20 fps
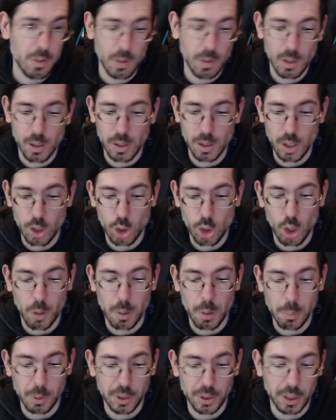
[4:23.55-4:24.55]
the
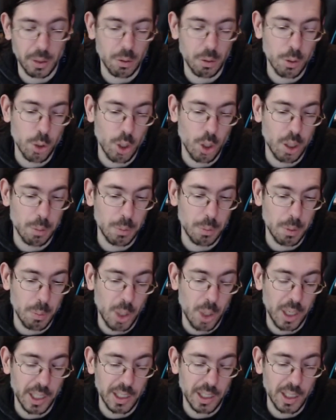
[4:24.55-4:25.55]
story in particular, Johnny
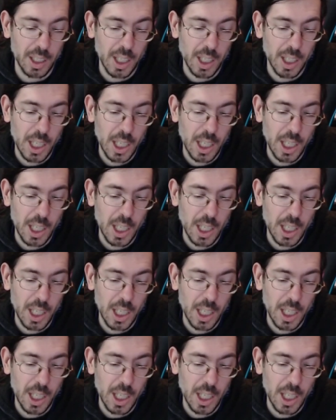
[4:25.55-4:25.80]
Mnemonic.